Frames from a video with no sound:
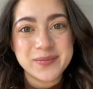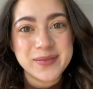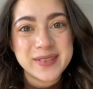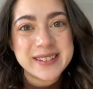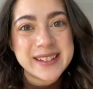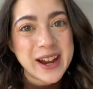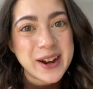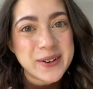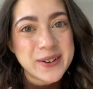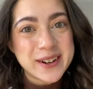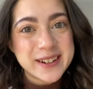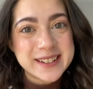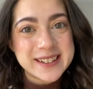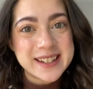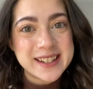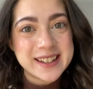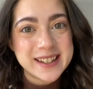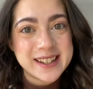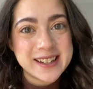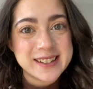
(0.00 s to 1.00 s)
now
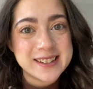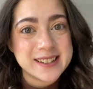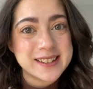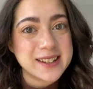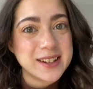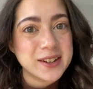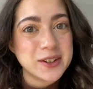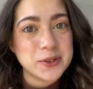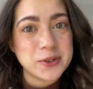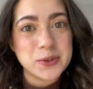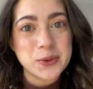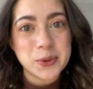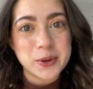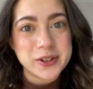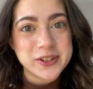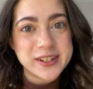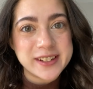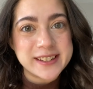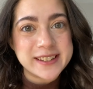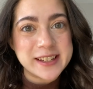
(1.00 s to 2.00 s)
onto these
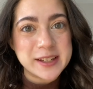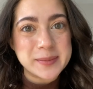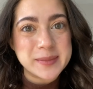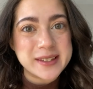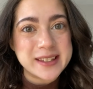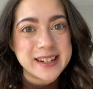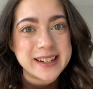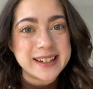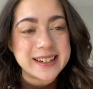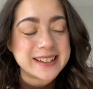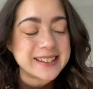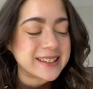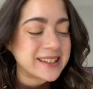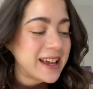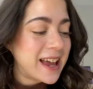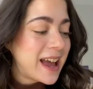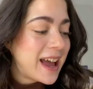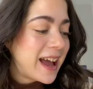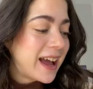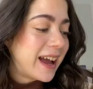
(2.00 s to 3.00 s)
gorgeous lipsticks.
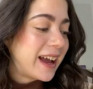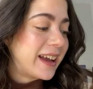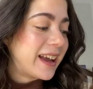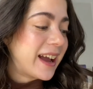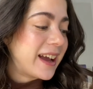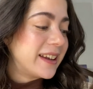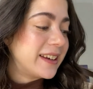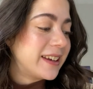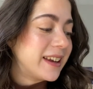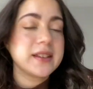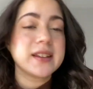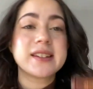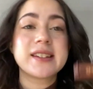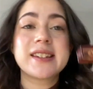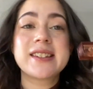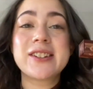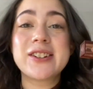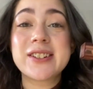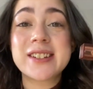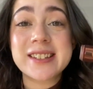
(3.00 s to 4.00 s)
Again, this is
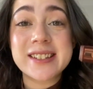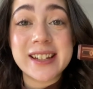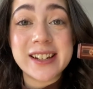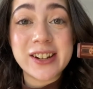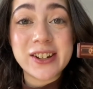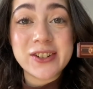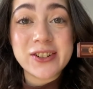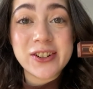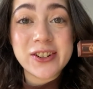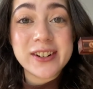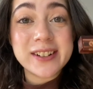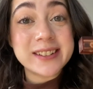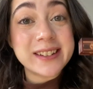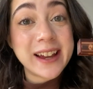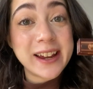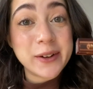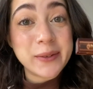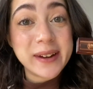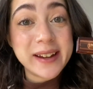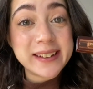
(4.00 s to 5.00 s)
their signature
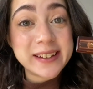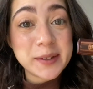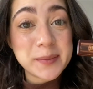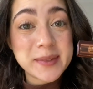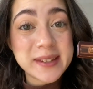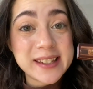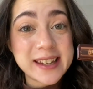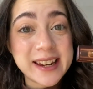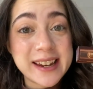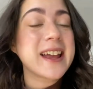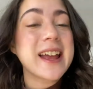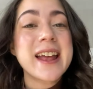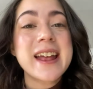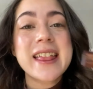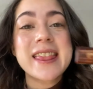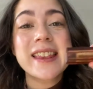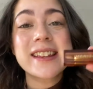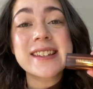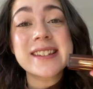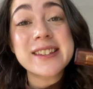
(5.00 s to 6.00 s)
lightweight lipstick.
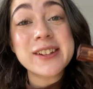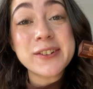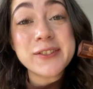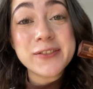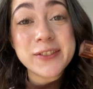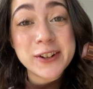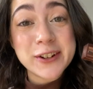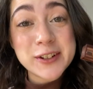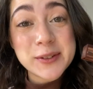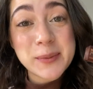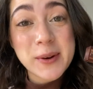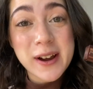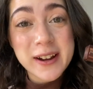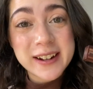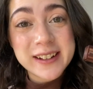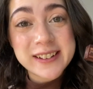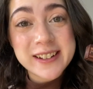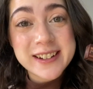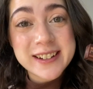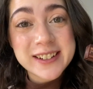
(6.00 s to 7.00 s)
This is their first
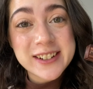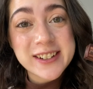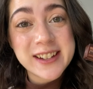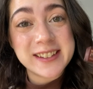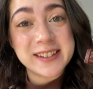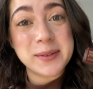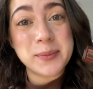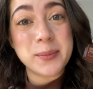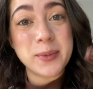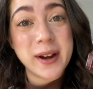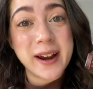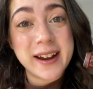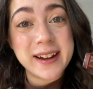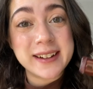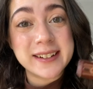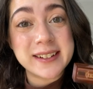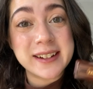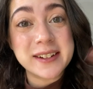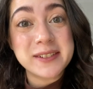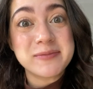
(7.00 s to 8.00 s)
product launch since the
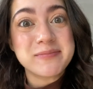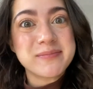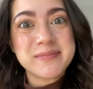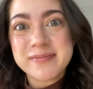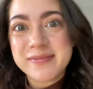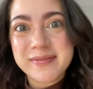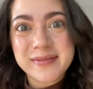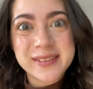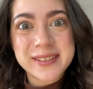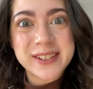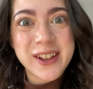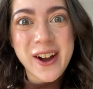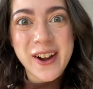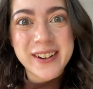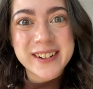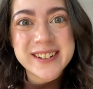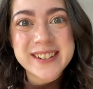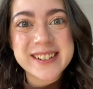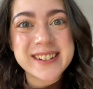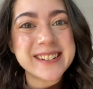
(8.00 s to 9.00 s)
brand
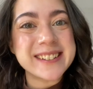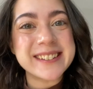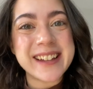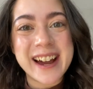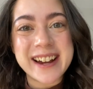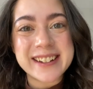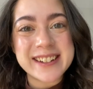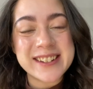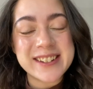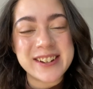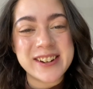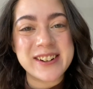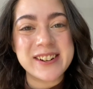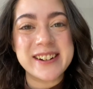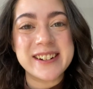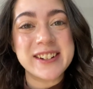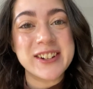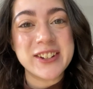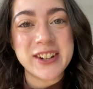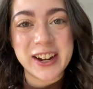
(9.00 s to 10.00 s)
launched last year
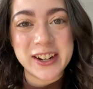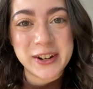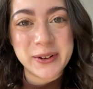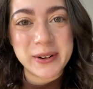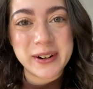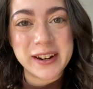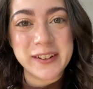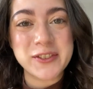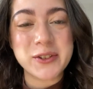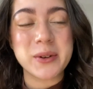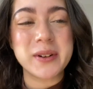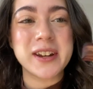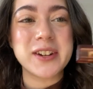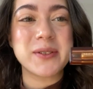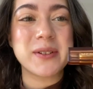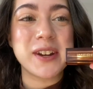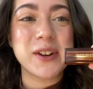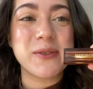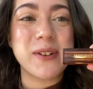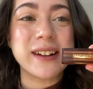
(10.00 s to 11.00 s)
in January of
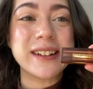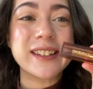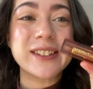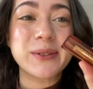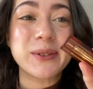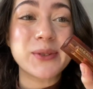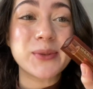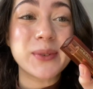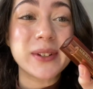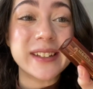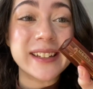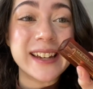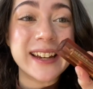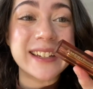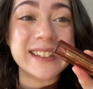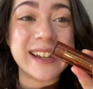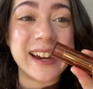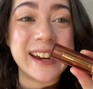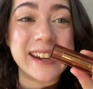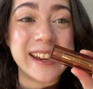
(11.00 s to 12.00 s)
2021. So it's really
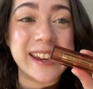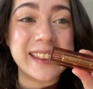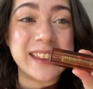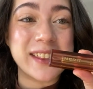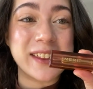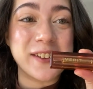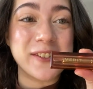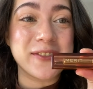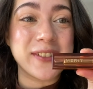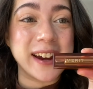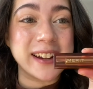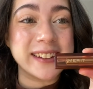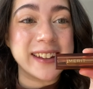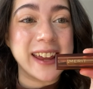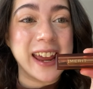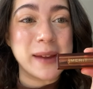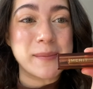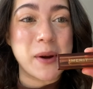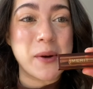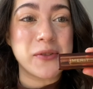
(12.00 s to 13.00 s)
exciting that they finally
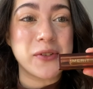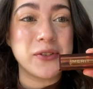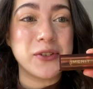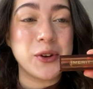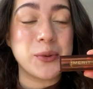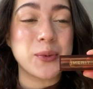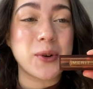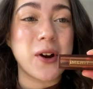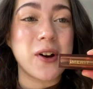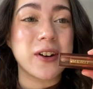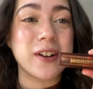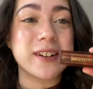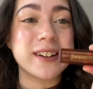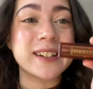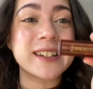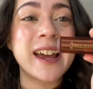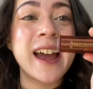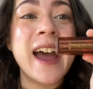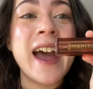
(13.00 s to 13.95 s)
came out with a new product.